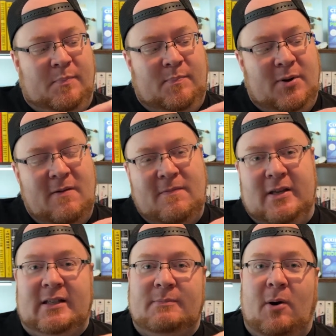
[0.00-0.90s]
put
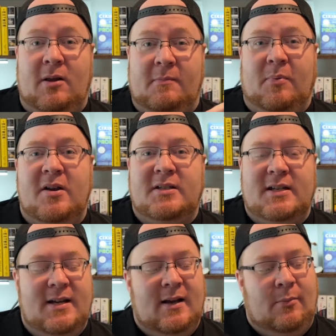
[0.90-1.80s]
this as part of the
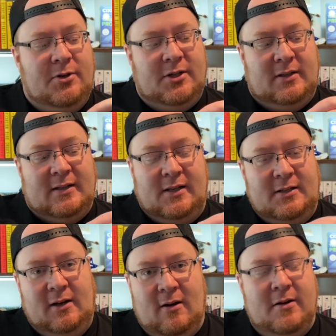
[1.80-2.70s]
printing. I wish like that's a
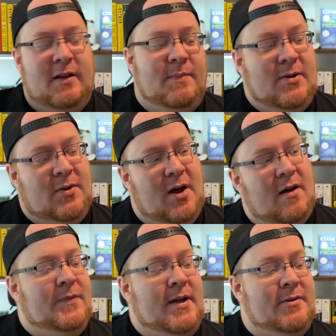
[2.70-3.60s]
sticker could have peeled
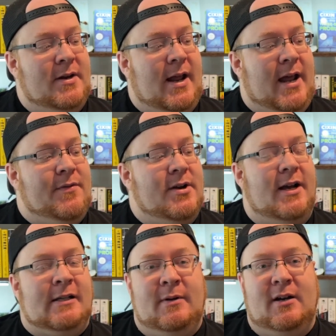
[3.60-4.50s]
off. I don't need
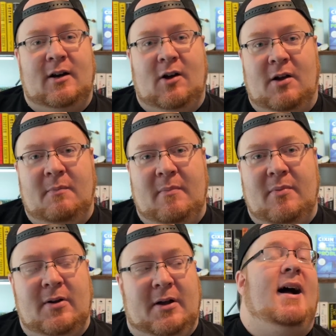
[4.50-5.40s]
advertisement on my
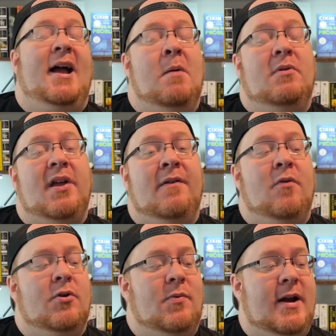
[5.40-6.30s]
book. I am looking
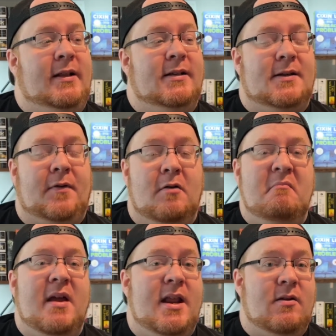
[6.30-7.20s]
forward to reading this. I've heard
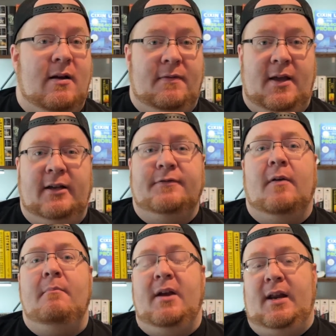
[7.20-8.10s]
many great things
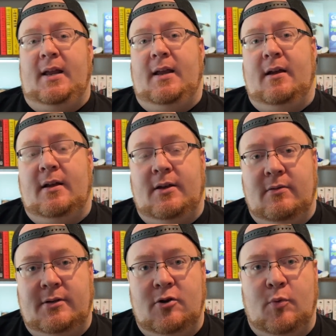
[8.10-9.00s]
from many
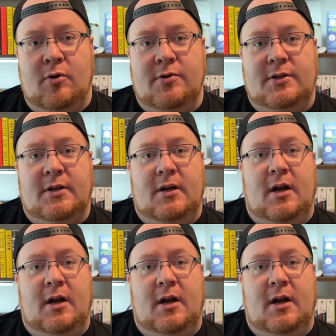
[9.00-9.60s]
YouTubers,